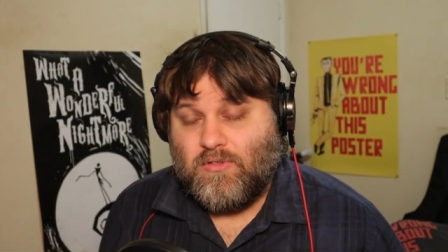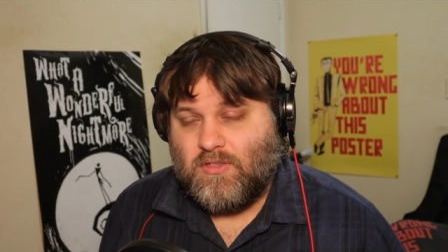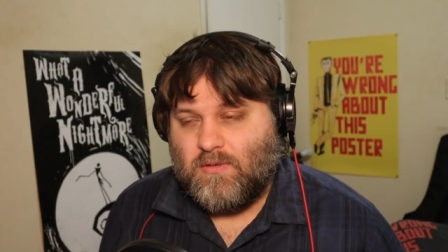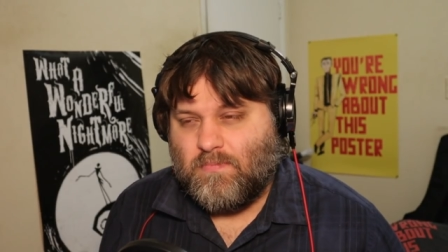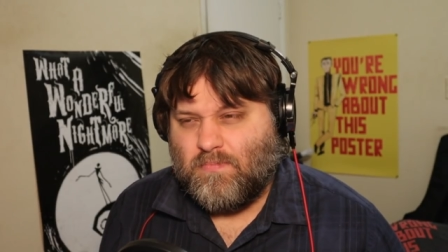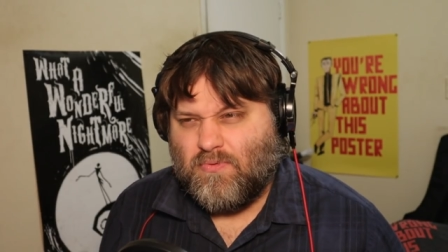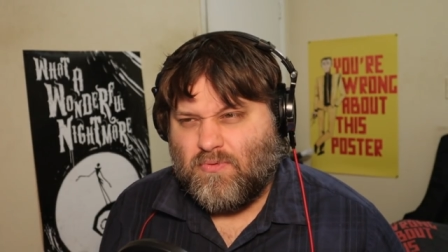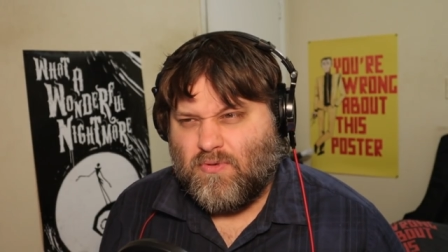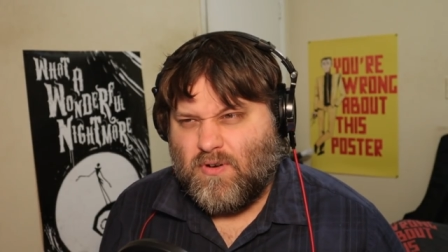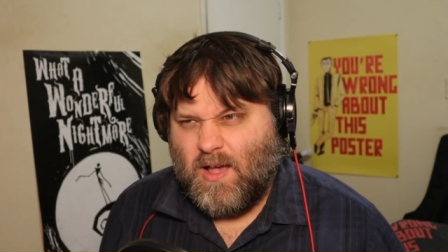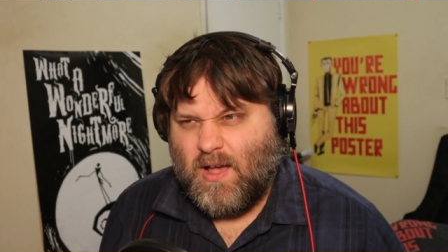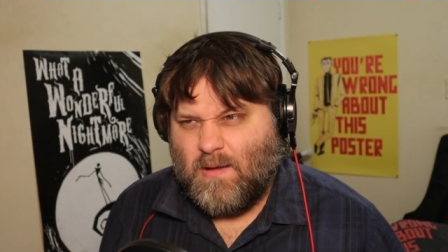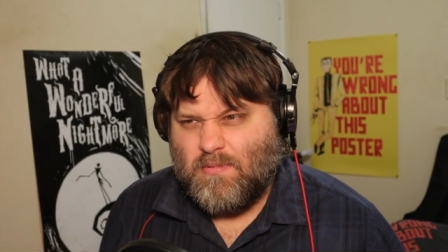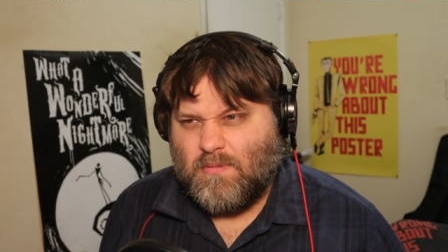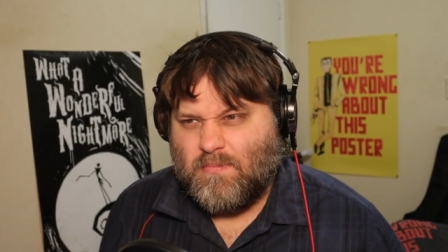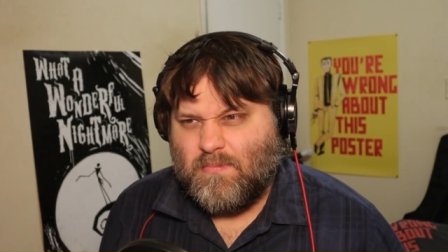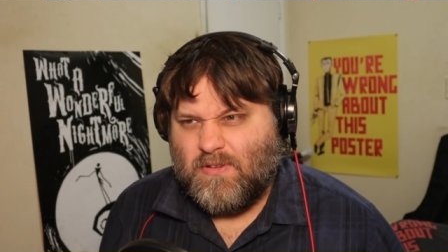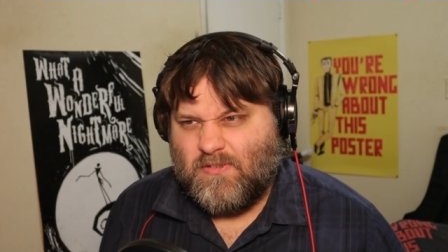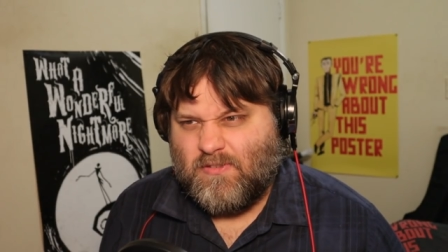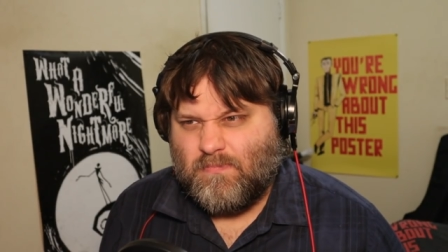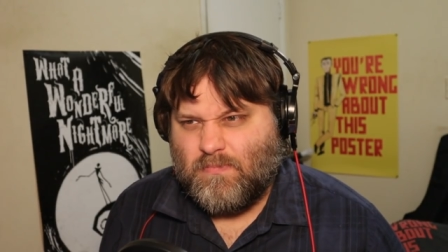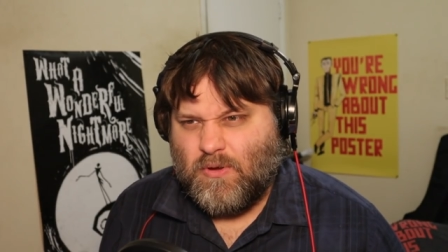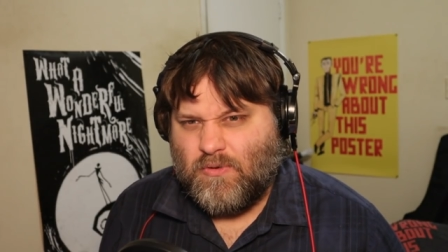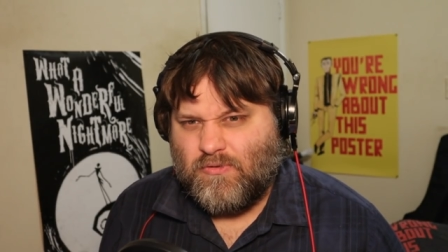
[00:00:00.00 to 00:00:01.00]
the problem
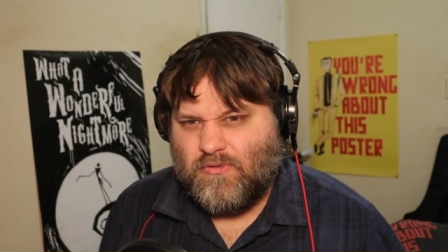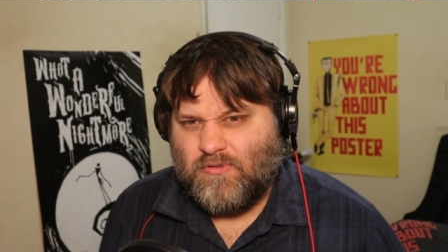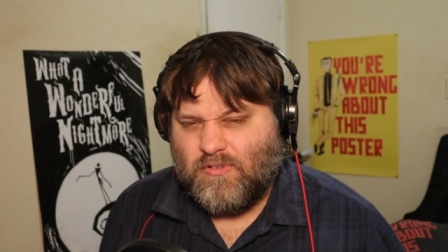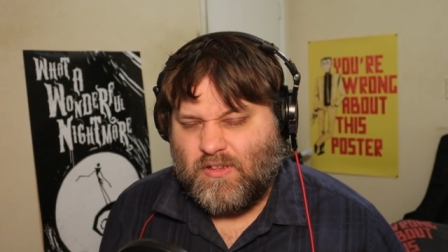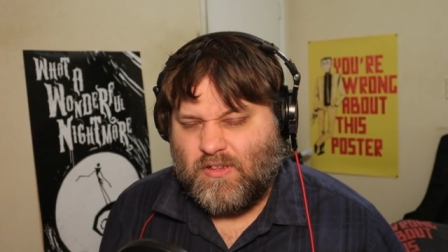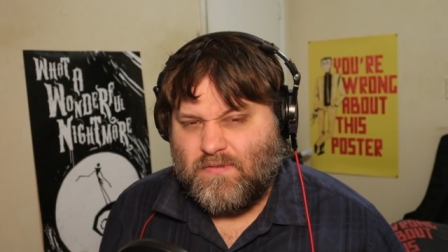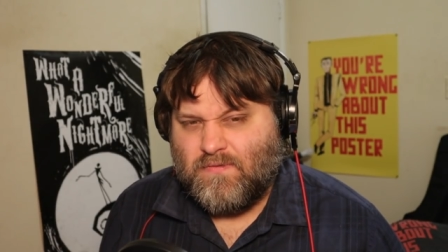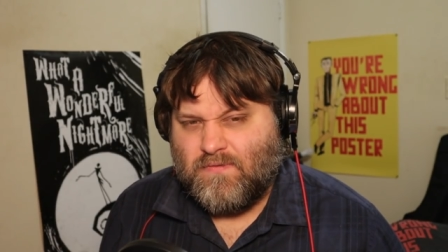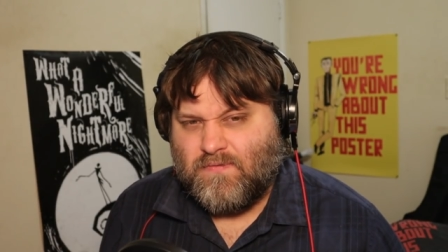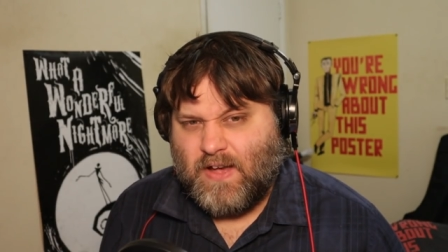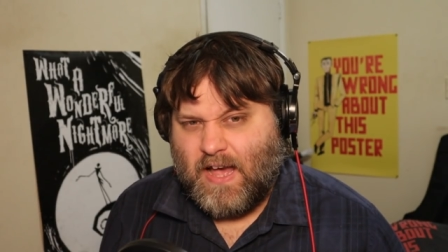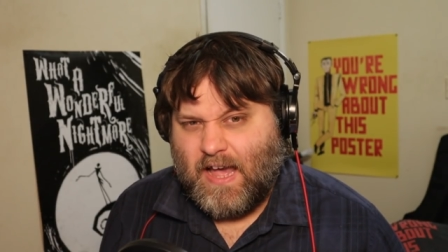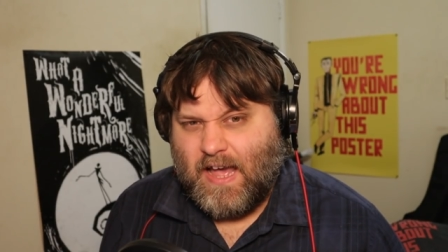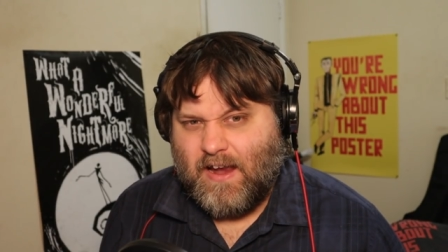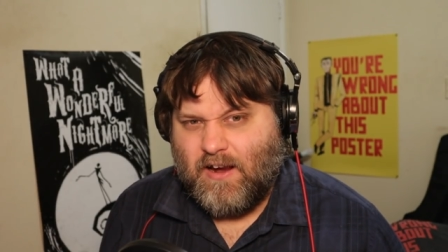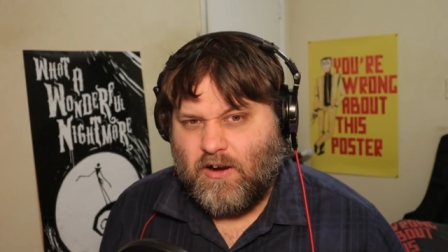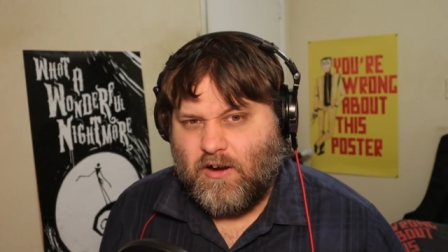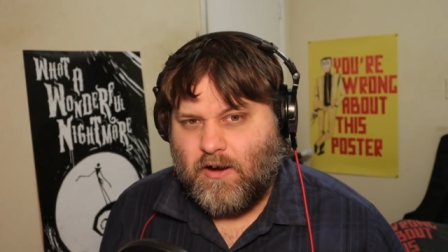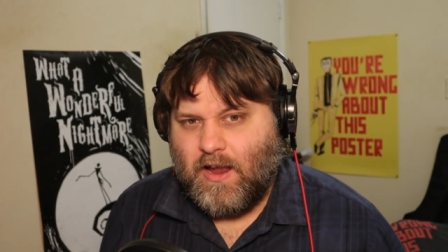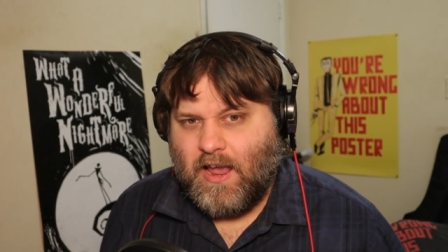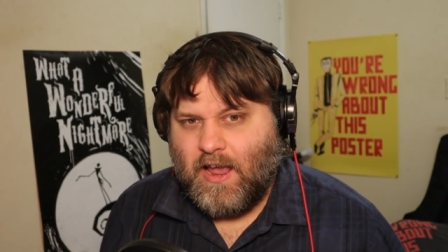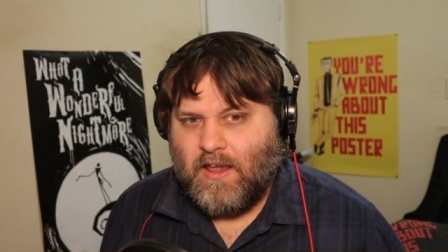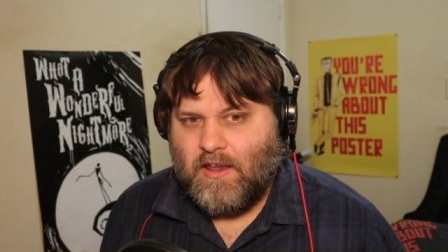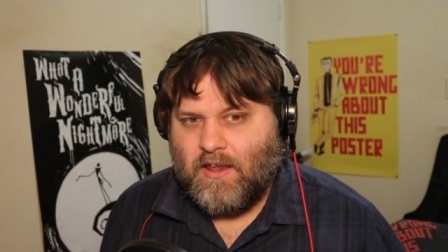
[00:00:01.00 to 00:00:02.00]
is mostly
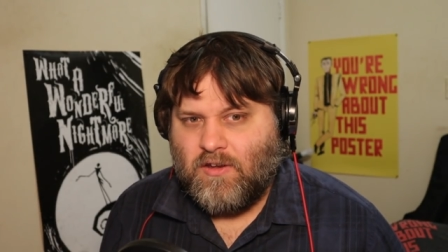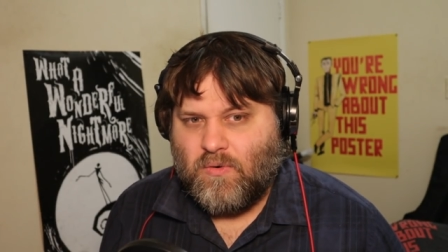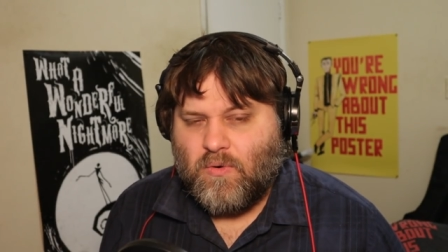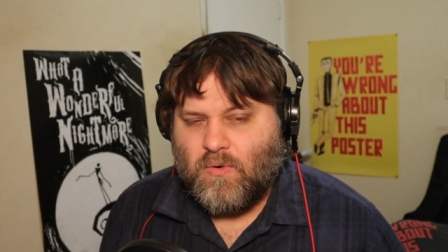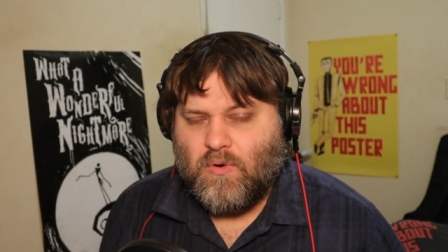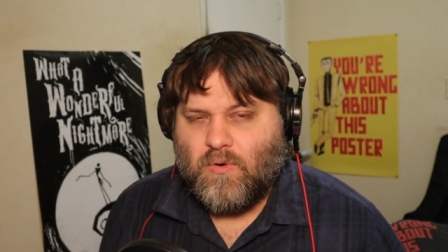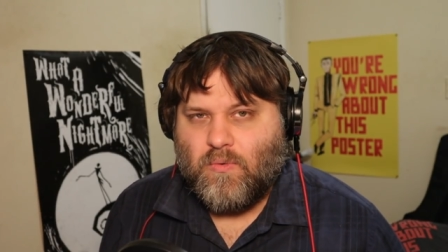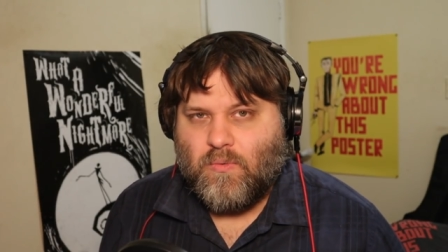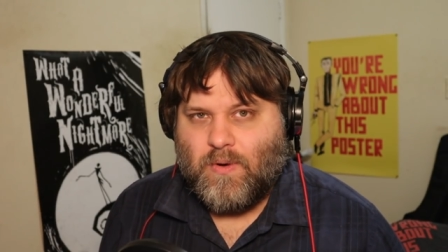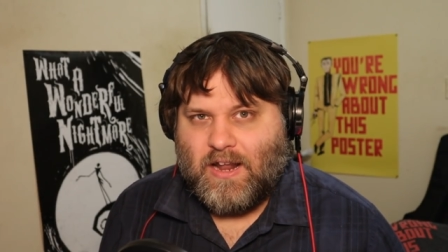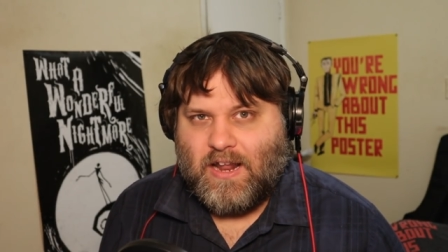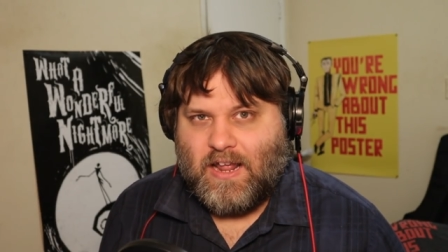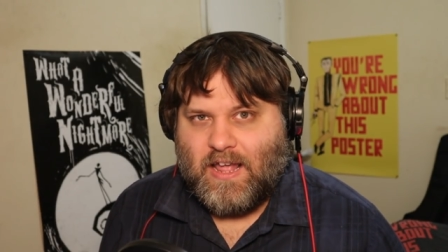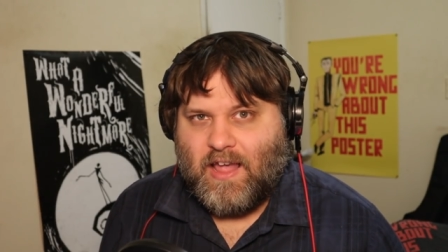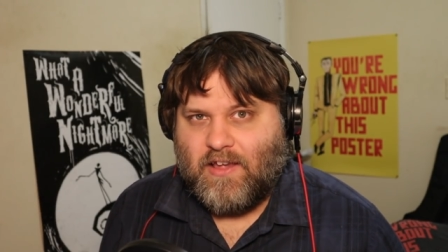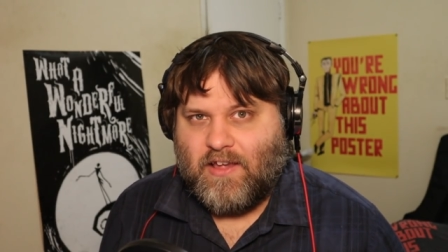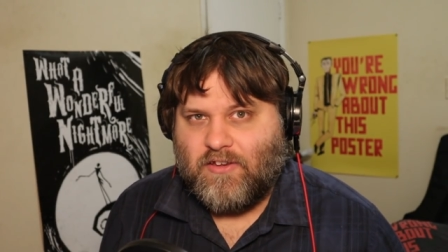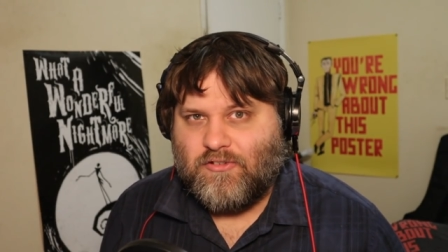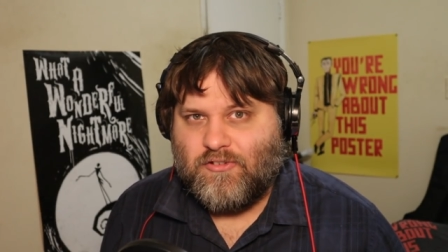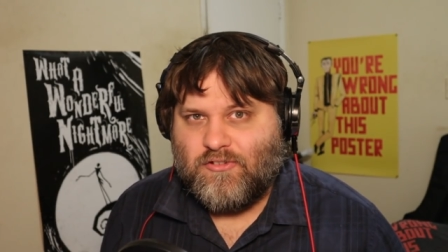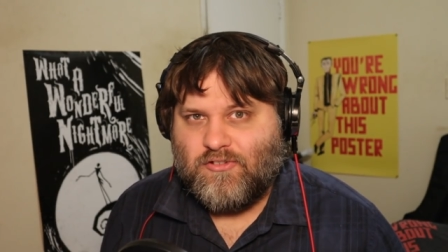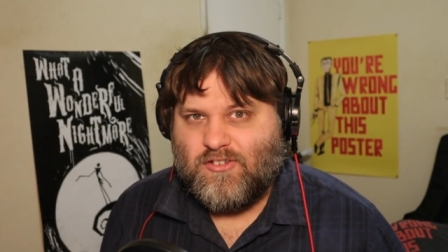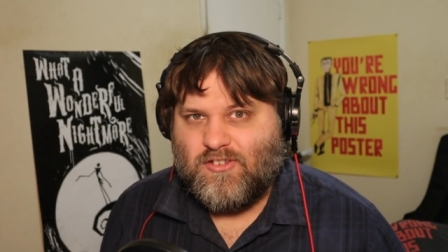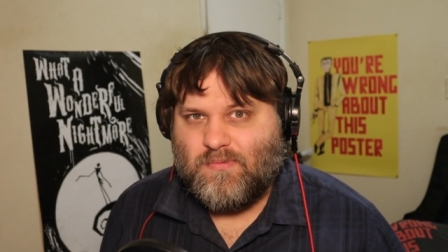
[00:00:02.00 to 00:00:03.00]
fire and or
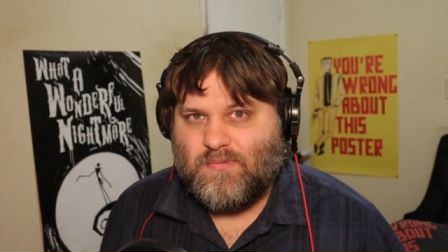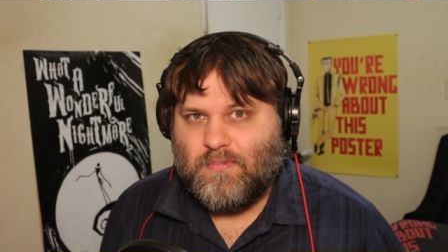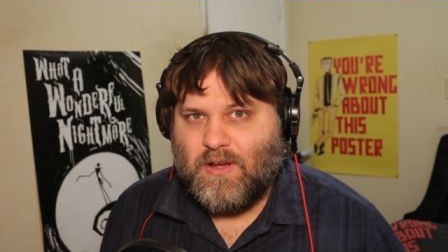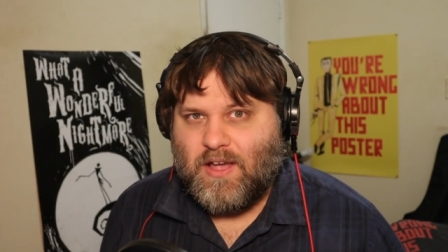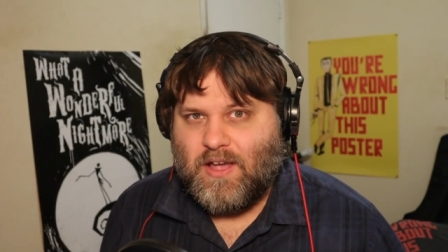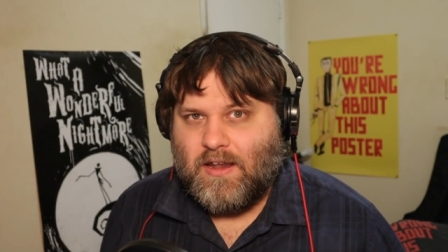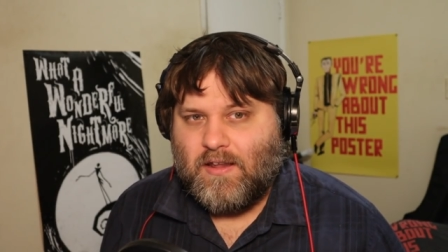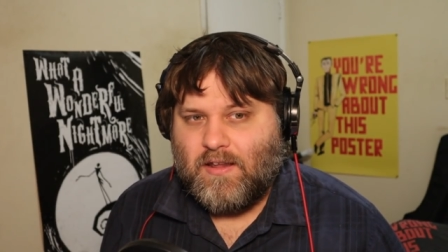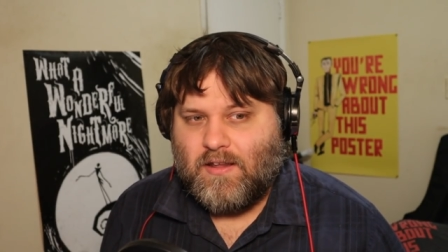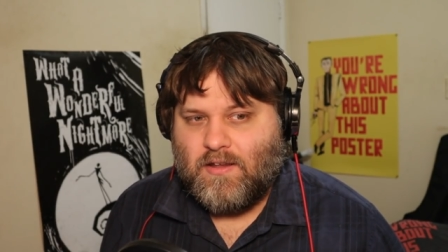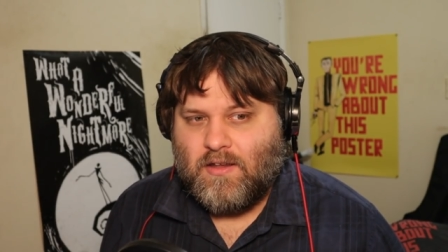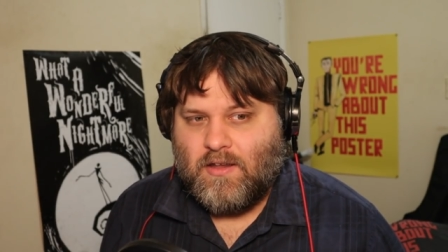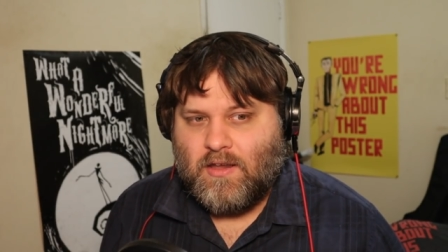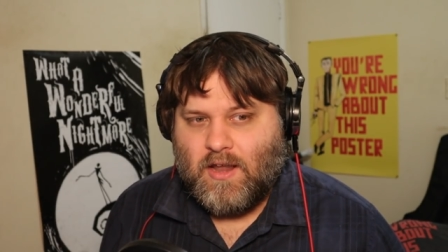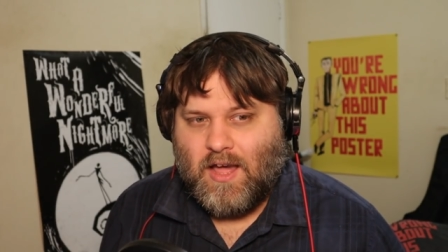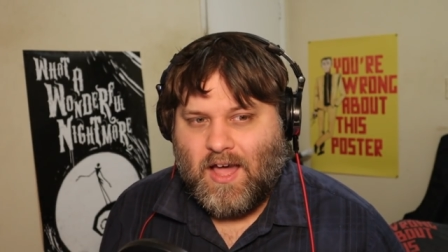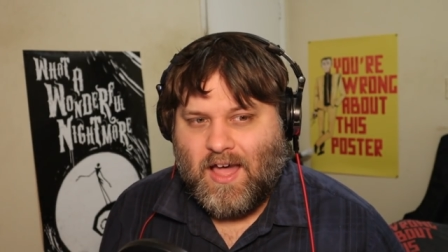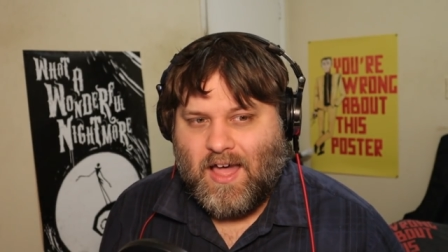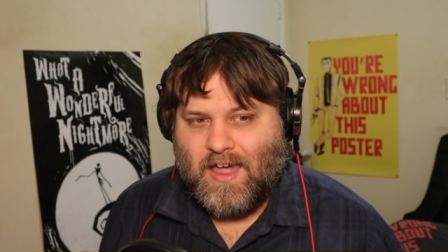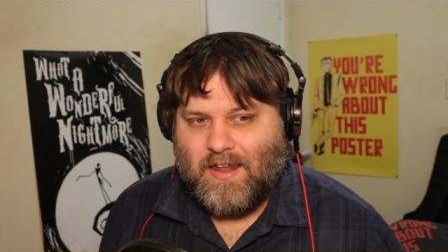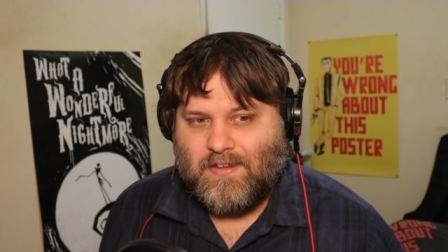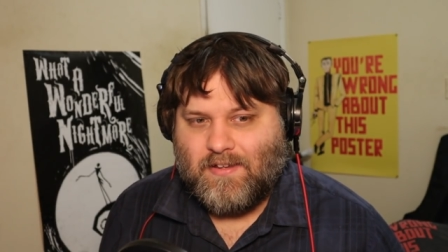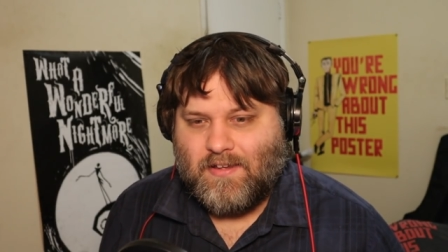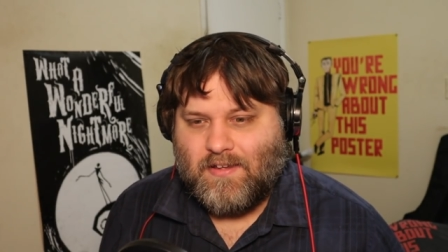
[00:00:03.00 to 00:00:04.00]
radiation spread,
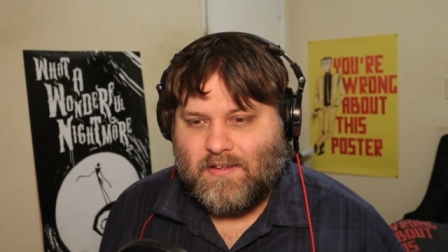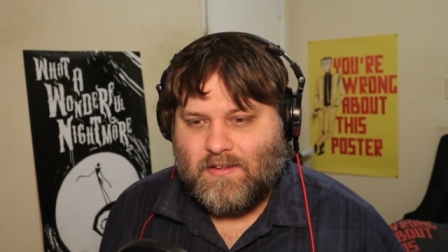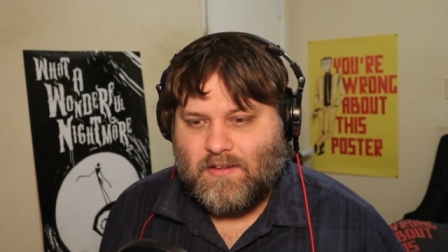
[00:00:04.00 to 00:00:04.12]
not